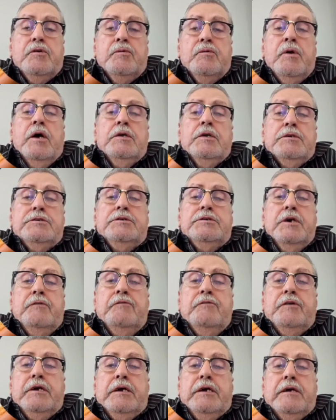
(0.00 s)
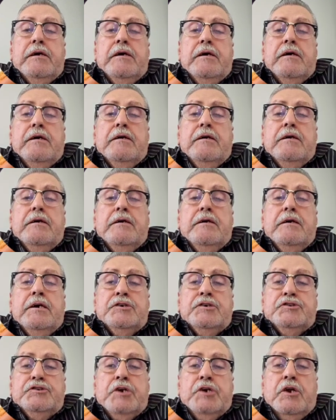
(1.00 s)
relativity,
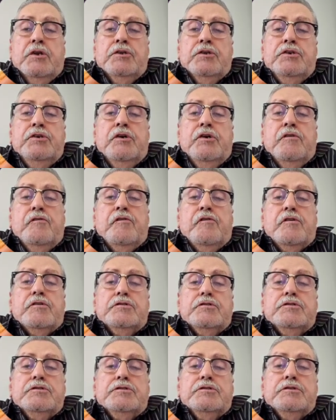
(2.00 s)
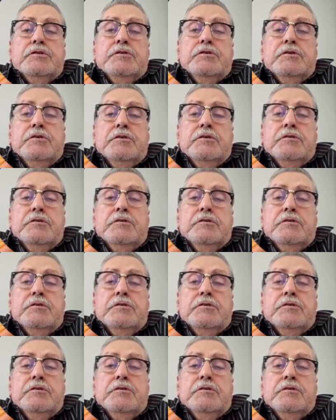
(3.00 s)
a subtle universe.